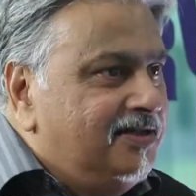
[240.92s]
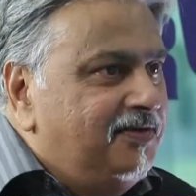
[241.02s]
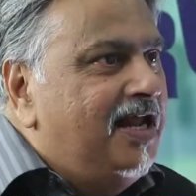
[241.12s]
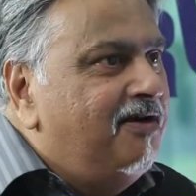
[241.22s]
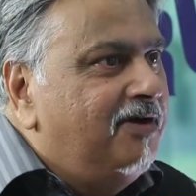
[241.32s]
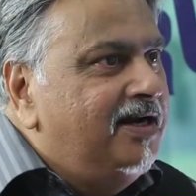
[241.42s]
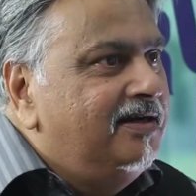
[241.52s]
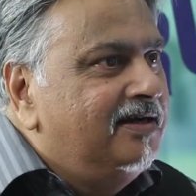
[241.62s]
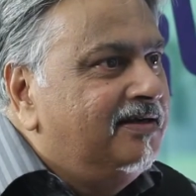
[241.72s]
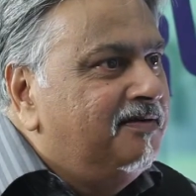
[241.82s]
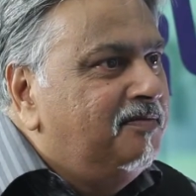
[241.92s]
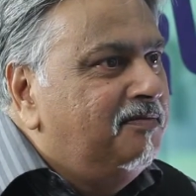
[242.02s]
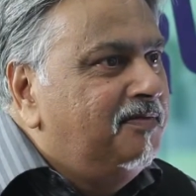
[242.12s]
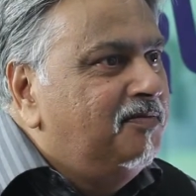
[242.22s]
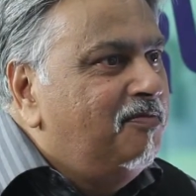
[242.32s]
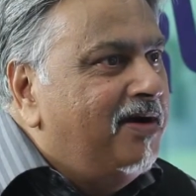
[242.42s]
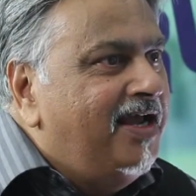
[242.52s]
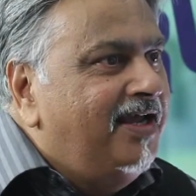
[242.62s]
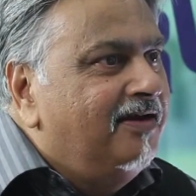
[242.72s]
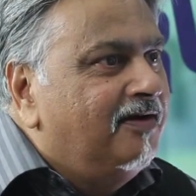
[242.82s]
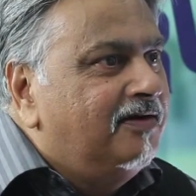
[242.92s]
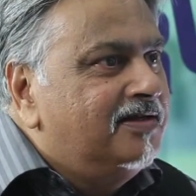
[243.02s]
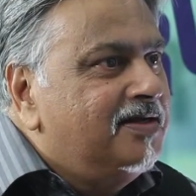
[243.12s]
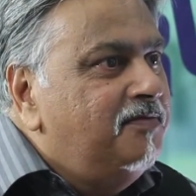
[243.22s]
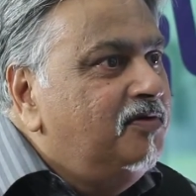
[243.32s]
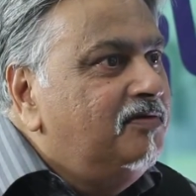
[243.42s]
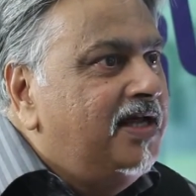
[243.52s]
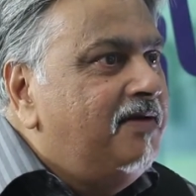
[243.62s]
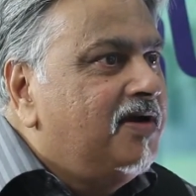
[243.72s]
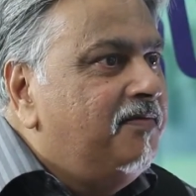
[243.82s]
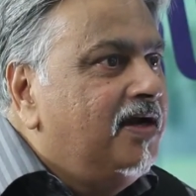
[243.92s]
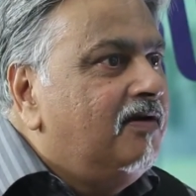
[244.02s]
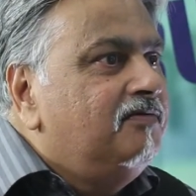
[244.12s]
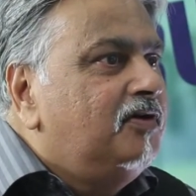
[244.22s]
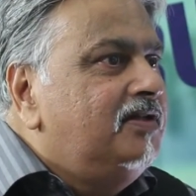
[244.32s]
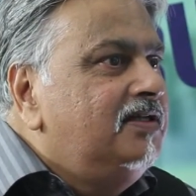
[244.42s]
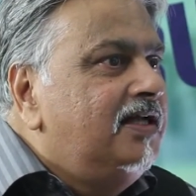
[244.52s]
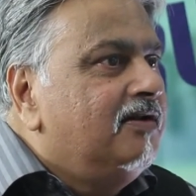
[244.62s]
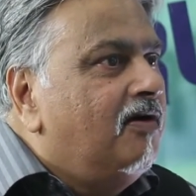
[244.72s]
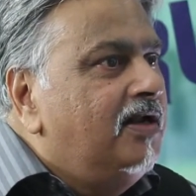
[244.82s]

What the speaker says: So we'll have one Mumbai or some new name coming out. What do you think they'll call